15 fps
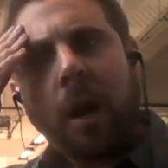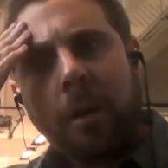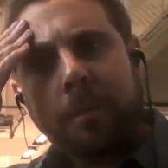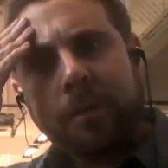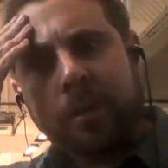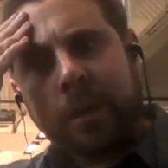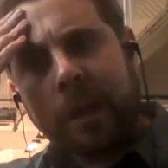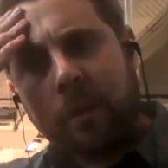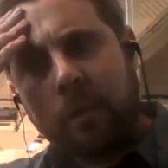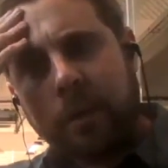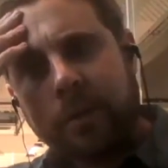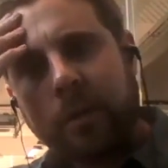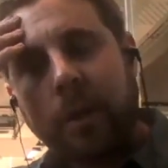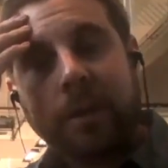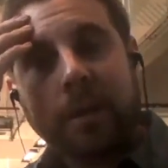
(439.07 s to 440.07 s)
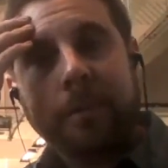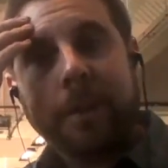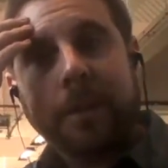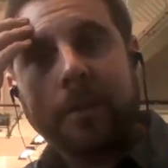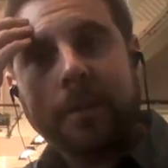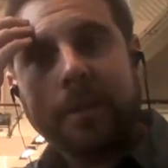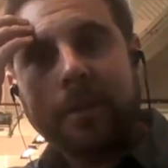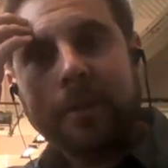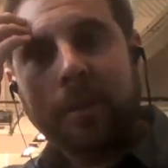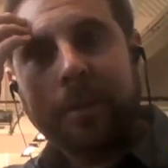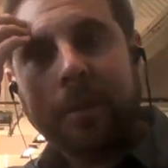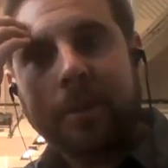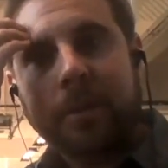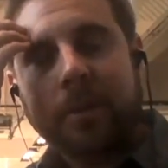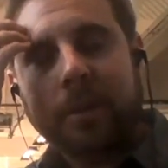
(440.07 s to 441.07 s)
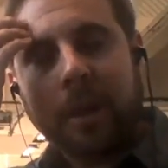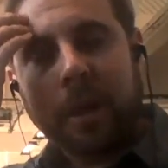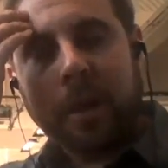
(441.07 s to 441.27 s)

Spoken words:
up to now. Sorry, I didn't mean to stop you. I